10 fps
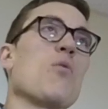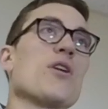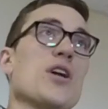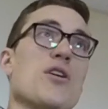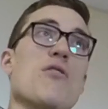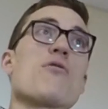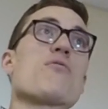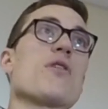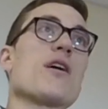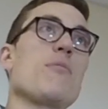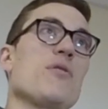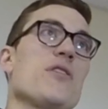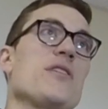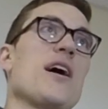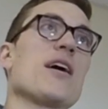We're going to go through a couple of the
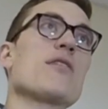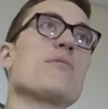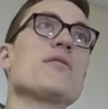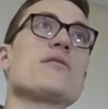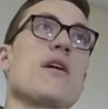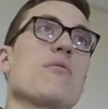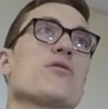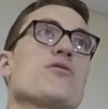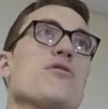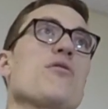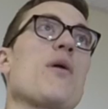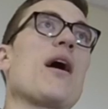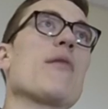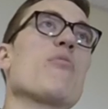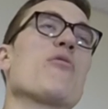documents. I want to show you
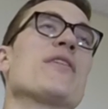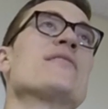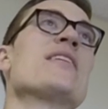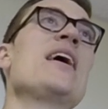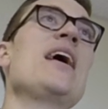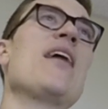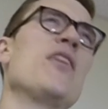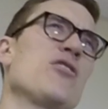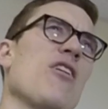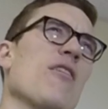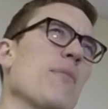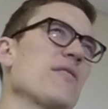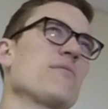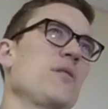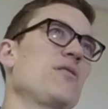high points and then talk about
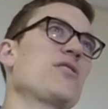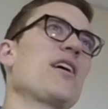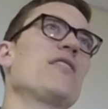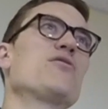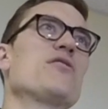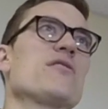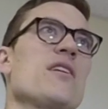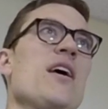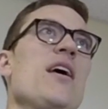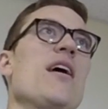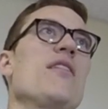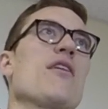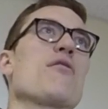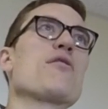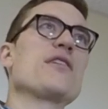some of the challenges and the
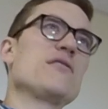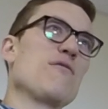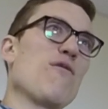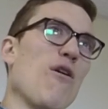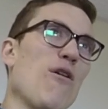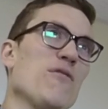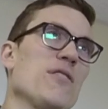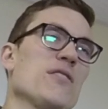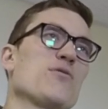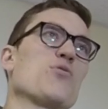other things involved in this